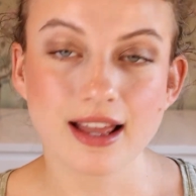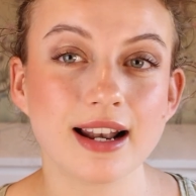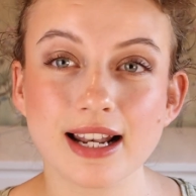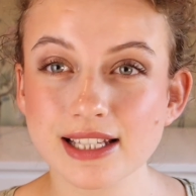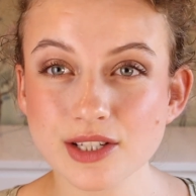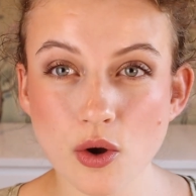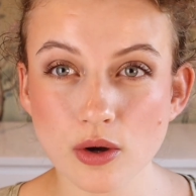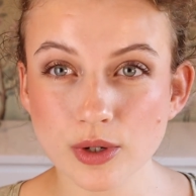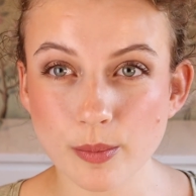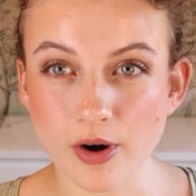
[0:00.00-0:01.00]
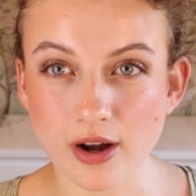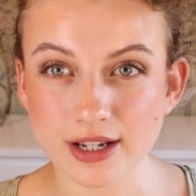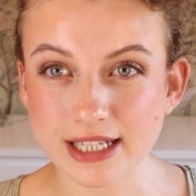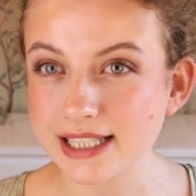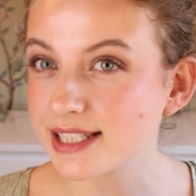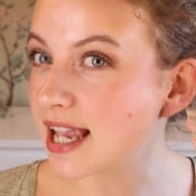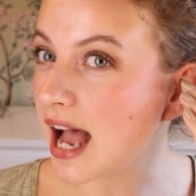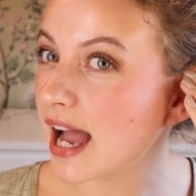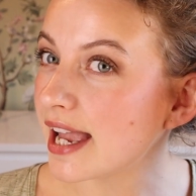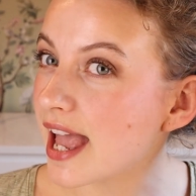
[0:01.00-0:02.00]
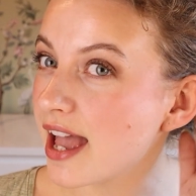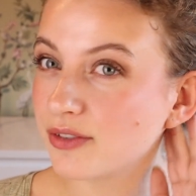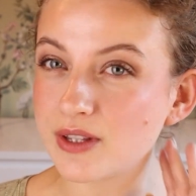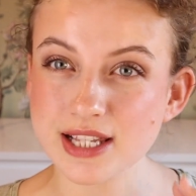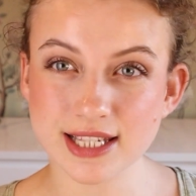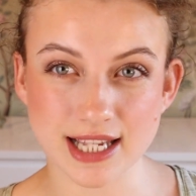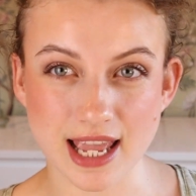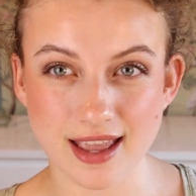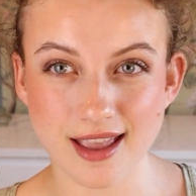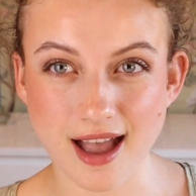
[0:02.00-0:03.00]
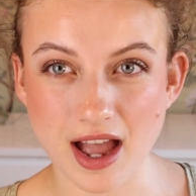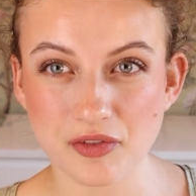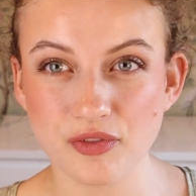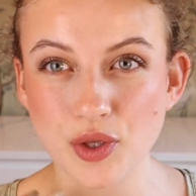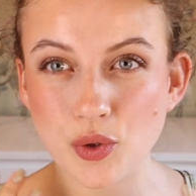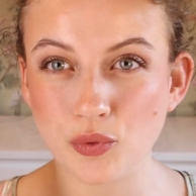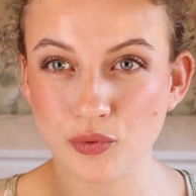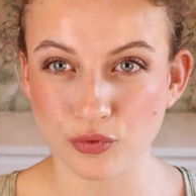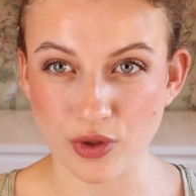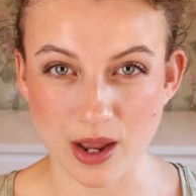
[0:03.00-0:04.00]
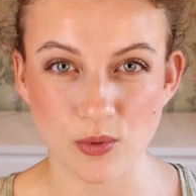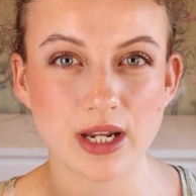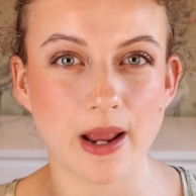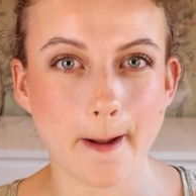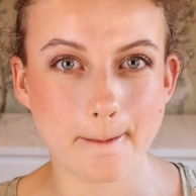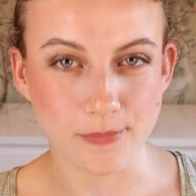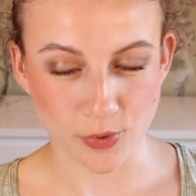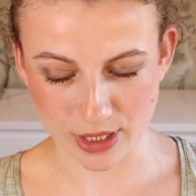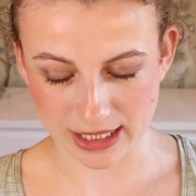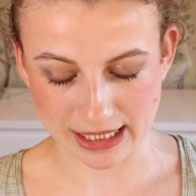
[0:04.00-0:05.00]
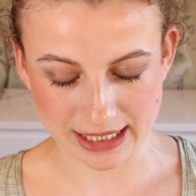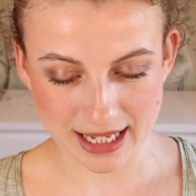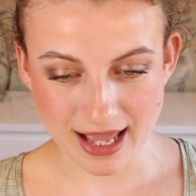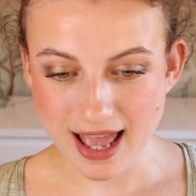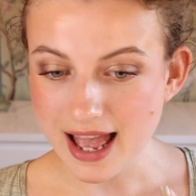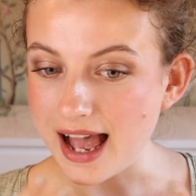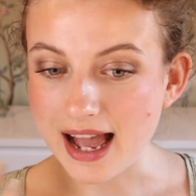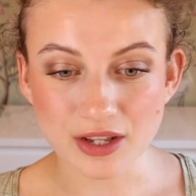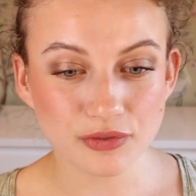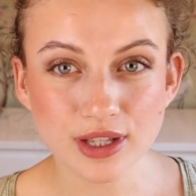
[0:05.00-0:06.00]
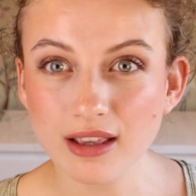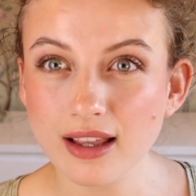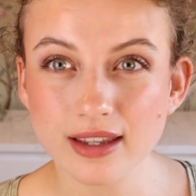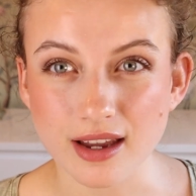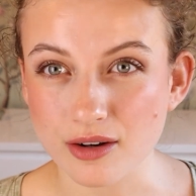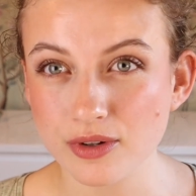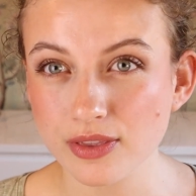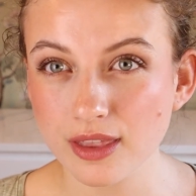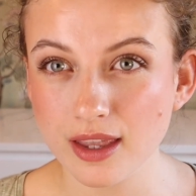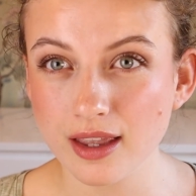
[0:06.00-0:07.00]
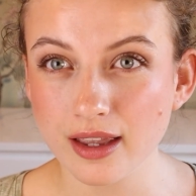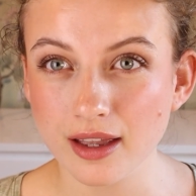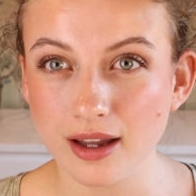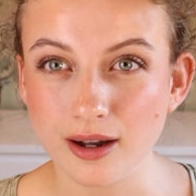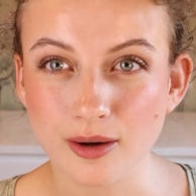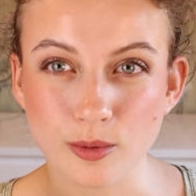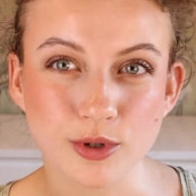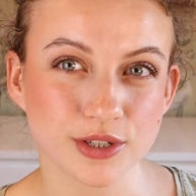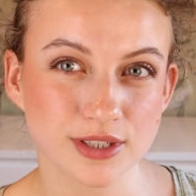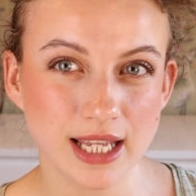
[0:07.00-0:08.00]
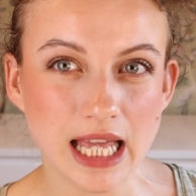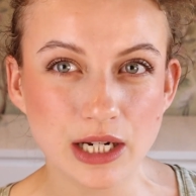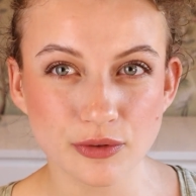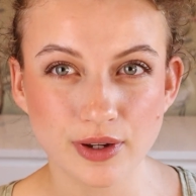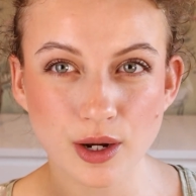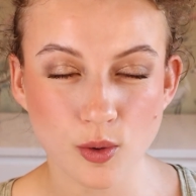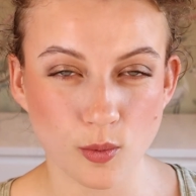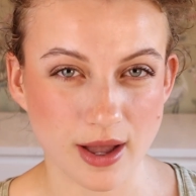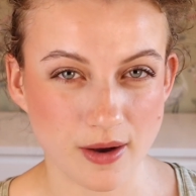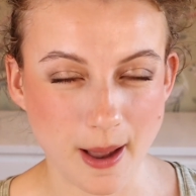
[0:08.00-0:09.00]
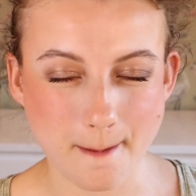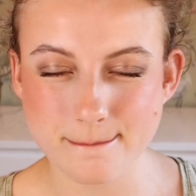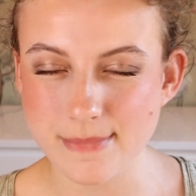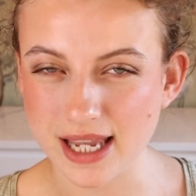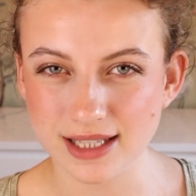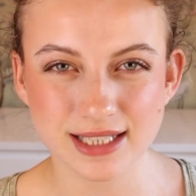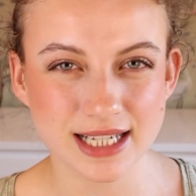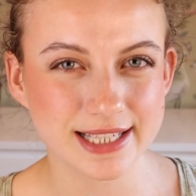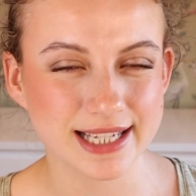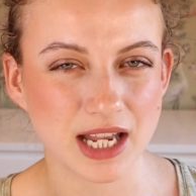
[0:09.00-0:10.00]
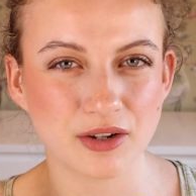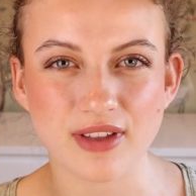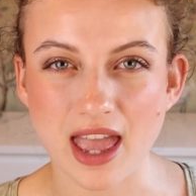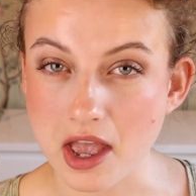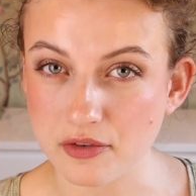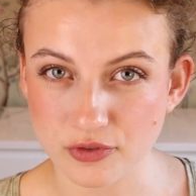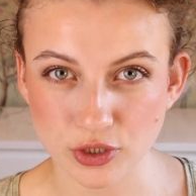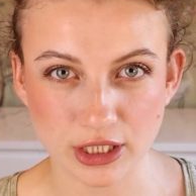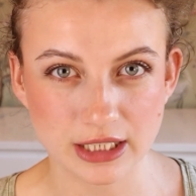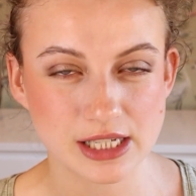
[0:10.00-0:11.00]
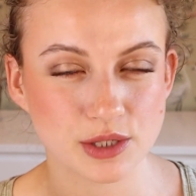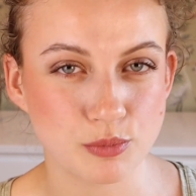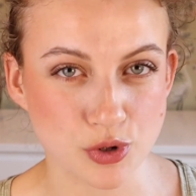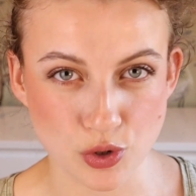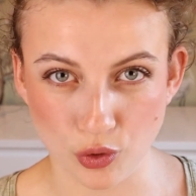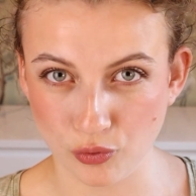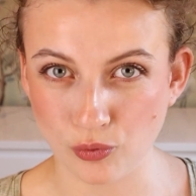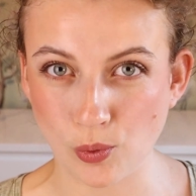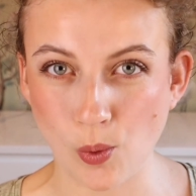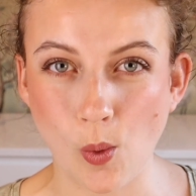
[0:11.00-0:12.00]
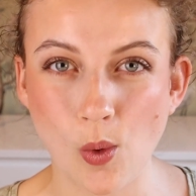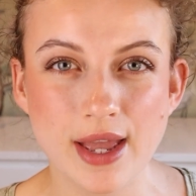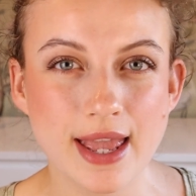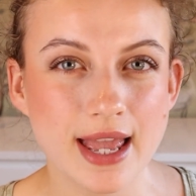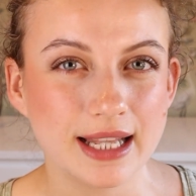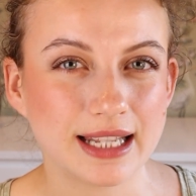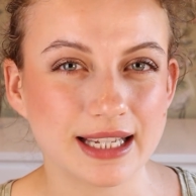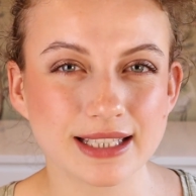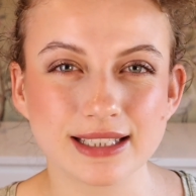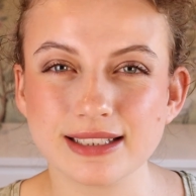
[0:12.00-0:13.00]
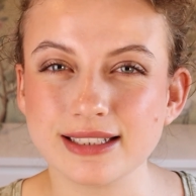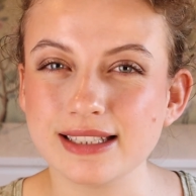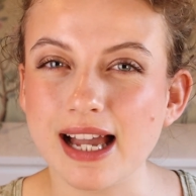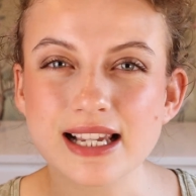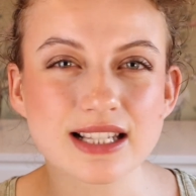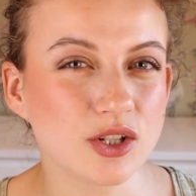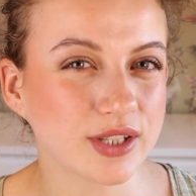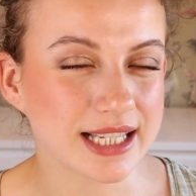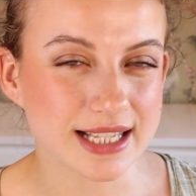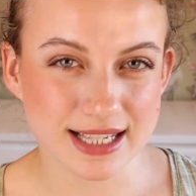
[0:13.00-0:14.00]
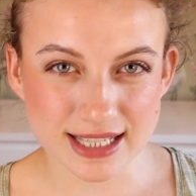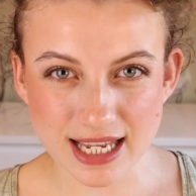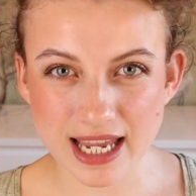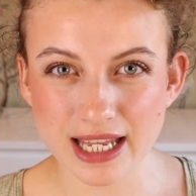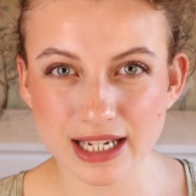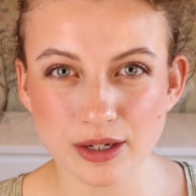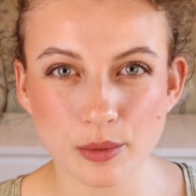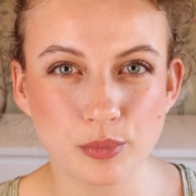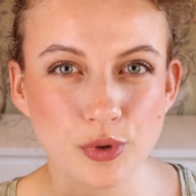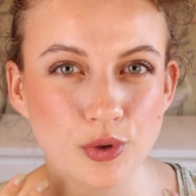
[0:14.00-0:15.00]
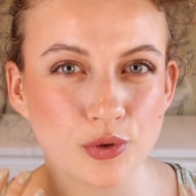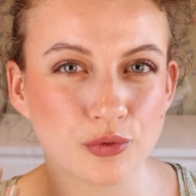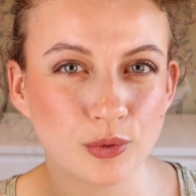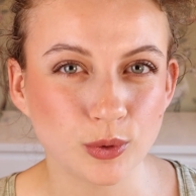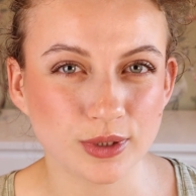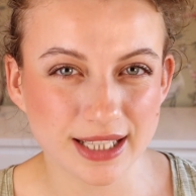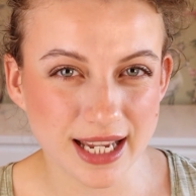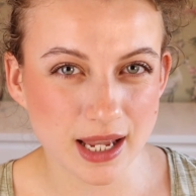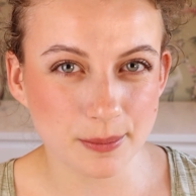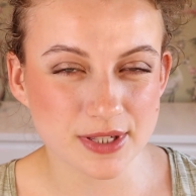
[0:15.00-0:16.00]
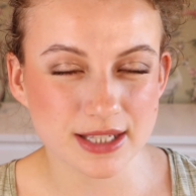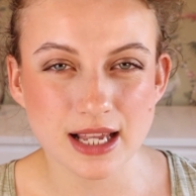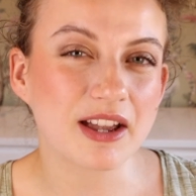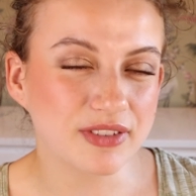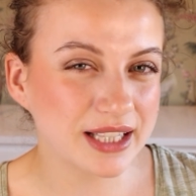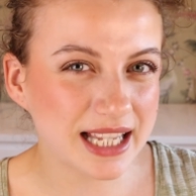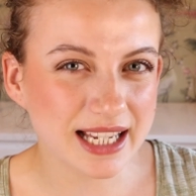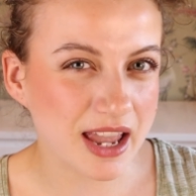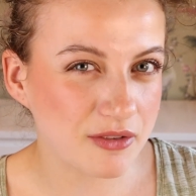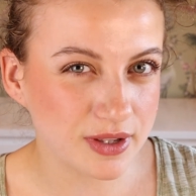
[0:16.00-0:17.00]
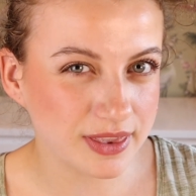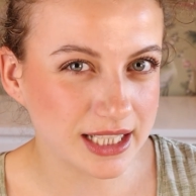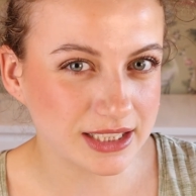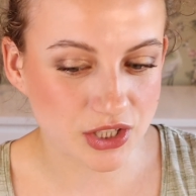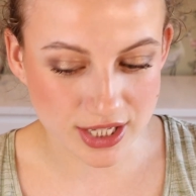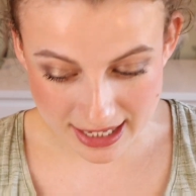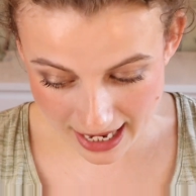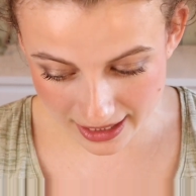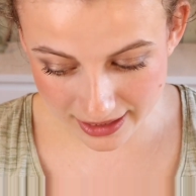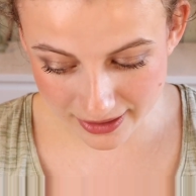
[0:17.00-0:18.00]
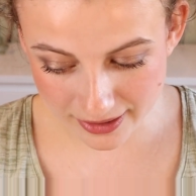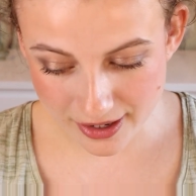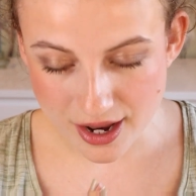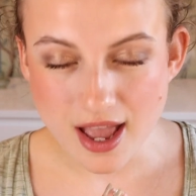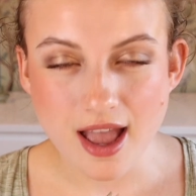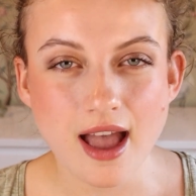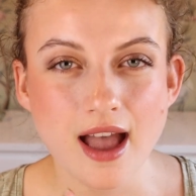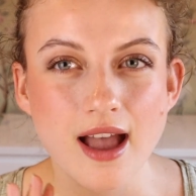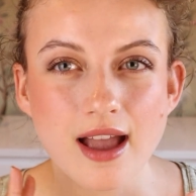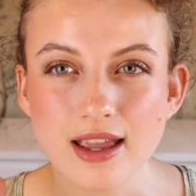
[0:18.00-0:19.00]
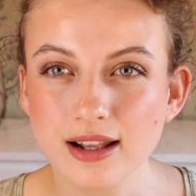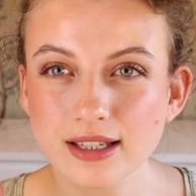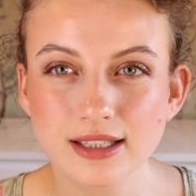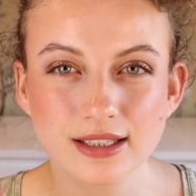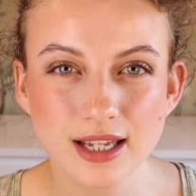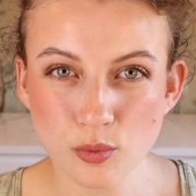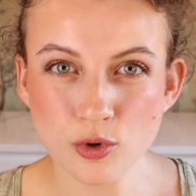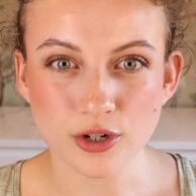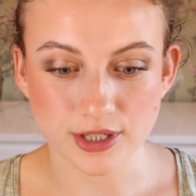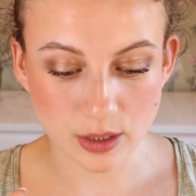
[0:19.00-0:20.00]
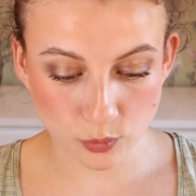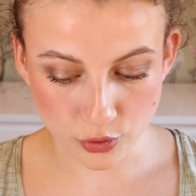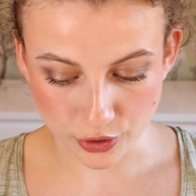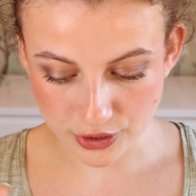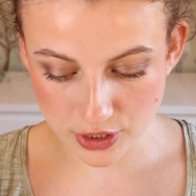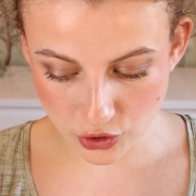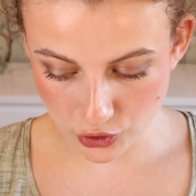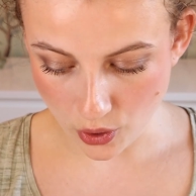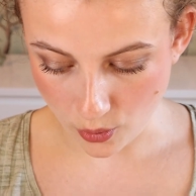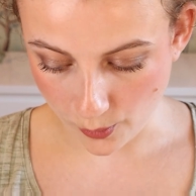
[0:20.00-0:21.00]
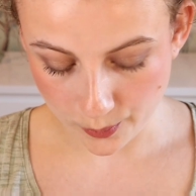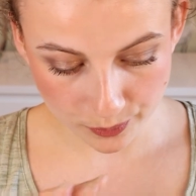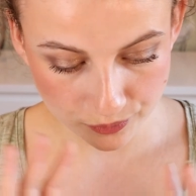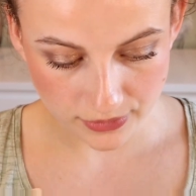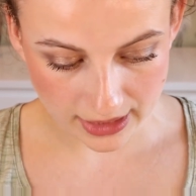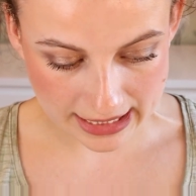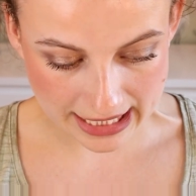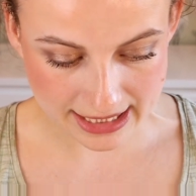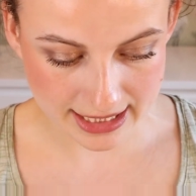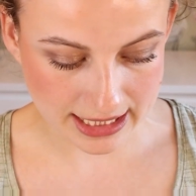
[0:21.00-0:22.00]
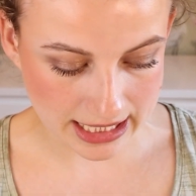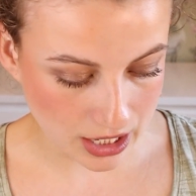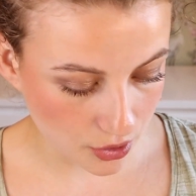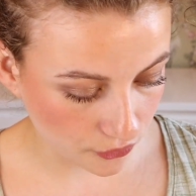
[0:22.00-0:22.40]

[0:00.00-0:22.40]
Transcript: Let's go over the products. I have to say, I feel very pretty. I feel like everything worked together very well and made this kind of effortless, beautiful, like nice looking skin, beautiful lips. I feel like everything together, like it works. So let's see.